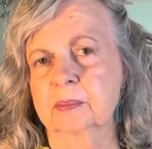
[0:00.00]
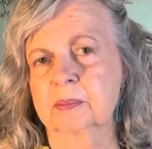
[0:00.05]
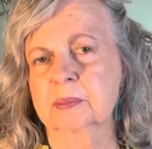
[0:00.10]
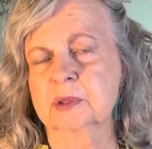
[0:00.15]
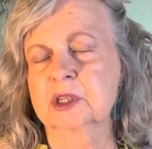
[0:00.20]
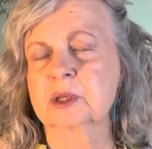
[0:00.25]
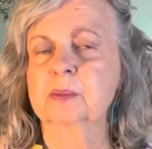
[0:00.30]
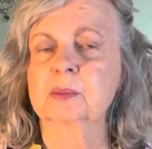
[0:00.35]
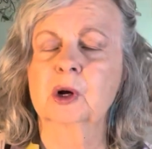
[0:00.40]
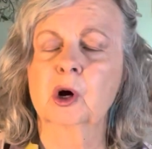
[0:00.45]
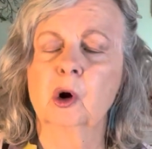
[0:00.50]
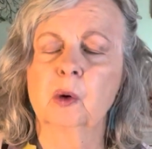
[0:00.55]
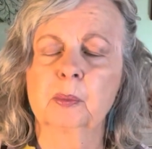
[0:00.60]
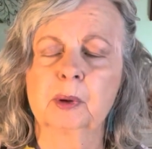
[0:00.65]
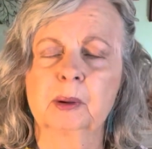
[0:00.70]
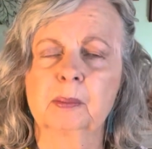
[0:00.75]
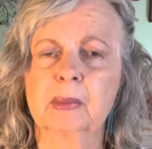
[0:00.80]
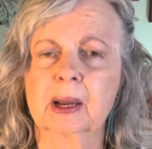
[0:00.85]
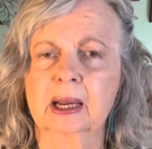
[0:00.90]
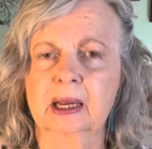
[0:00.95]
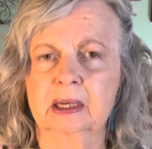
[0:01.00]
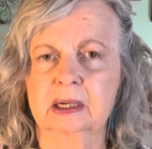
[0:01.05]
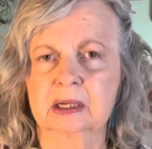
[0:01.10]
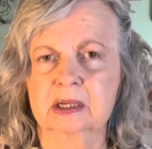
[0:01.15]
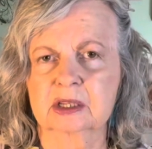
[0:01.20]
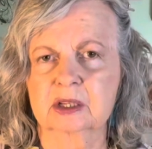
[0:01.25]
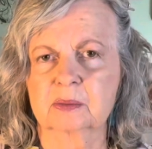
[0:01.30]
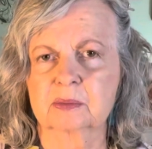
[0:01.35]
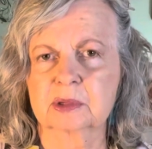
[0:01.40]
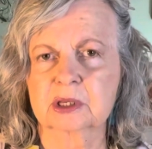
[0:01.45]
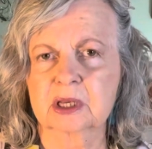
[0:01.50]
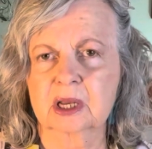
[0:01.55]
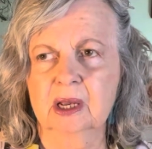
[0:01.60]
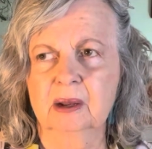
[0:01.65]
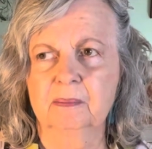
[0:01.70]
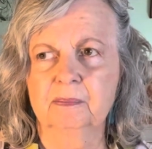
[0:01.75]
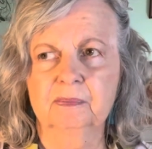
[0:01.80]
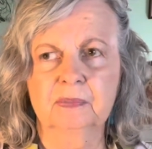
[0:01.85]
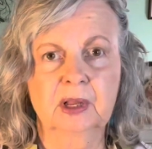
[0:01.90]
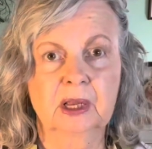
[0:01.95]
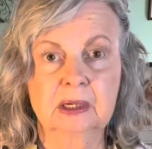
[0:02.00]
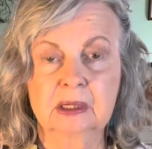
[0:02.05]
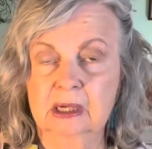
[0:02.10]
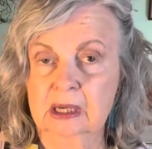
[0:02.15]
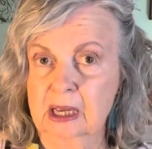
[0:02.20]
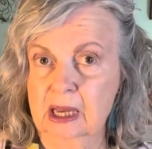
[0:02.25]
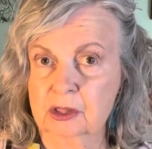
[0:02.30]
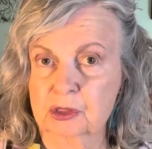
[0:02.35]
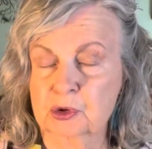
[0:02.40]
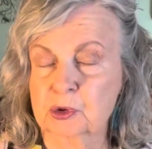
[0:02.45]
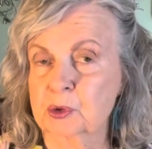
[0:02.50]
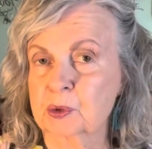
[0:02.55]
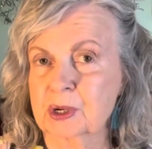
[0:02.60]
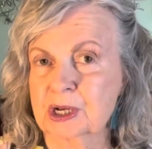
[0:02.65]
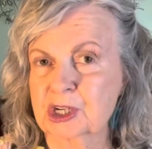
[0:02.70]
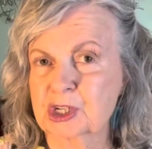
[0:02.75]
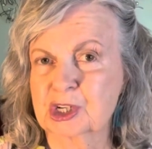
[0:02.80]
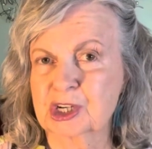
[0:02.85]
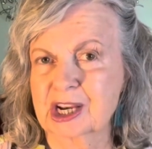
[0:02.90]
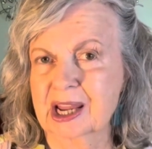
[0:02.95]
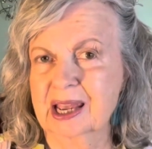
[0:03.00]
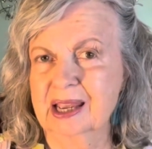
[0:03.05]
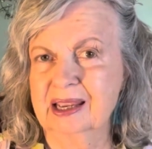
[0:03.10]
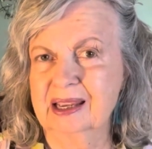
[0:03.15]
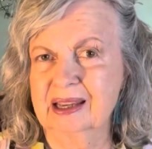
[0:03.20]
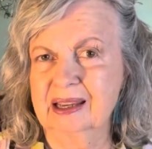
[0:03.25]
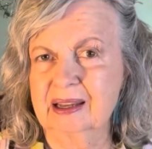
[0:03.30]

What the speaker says: some coping mechanisms to get through each day.